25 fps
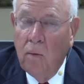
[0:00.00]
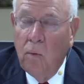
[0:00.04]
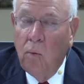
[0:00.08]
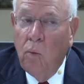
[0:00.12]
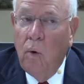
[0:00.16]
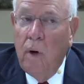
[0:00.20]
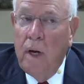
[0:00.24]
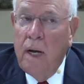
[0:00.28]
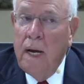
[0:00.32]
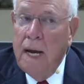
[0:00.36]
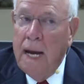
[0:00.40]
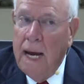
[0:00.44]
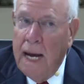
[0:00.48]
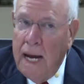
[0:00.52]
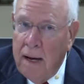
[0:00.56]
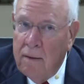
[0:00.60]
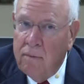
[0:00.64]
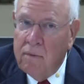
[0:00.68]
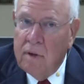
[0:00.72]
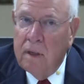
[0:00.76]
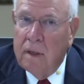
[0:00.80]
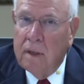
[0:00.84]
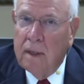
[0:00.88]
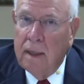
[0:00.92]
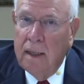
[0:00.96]
We
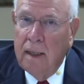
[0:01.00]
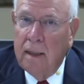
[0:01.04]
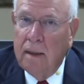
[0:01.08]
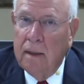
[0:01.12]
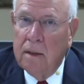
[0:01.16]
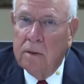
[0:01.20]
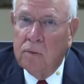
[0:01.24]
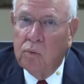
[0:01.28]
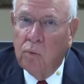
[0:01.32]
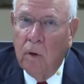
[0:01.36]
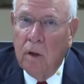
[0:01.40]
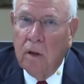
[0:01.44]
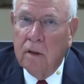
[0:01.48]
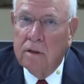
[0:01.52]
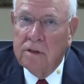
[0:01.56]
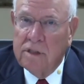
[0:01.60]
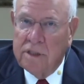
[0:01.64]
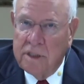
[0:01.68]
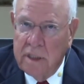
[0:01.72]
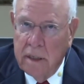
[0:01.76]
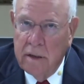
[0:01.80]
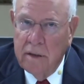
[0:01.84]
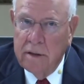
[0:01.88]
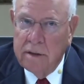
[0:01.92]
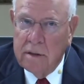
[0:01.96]
have to take this work
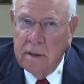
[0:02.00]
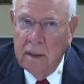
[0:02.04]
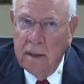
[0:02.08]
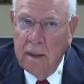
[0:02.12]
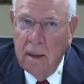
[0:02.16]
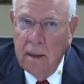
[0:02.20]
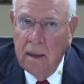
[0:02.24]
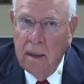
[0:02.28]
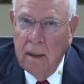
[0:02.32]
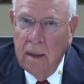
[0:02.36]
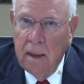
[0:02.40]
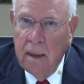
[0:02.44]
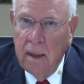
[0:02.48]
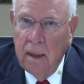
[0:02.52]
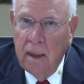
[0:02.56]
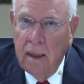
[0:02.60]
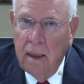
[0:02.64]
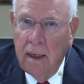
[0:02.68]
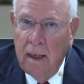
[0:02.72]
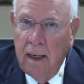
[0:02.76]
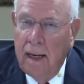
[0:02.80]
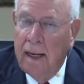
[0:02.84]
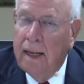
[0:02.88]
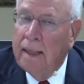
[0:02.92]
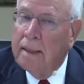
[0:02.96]
seriously.
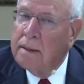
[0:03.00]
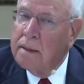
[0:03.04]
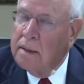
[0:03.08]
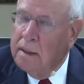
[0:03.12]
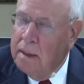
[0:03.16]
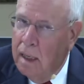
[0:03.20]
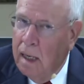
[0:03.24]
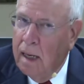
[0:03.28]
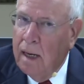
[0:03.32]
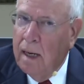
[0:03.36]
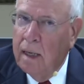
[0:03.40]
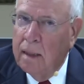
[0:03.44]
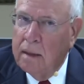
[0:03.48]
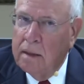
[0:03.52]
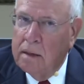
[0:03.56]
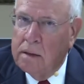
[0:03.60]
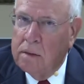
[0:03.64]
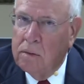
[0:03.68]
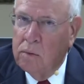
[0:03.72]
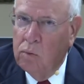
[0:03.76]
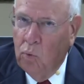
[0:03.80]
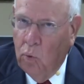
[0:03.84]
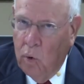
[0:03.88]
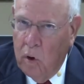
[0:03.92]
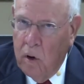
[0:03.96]
It's God's
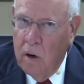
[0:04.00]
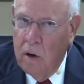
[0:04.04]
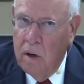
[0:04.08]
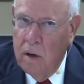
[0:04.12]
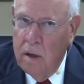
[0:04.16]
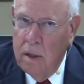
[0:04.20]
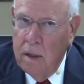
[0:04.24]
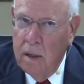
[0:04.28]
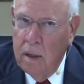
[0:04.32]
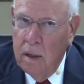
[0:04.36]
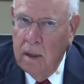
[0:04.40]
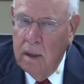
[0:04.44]
word.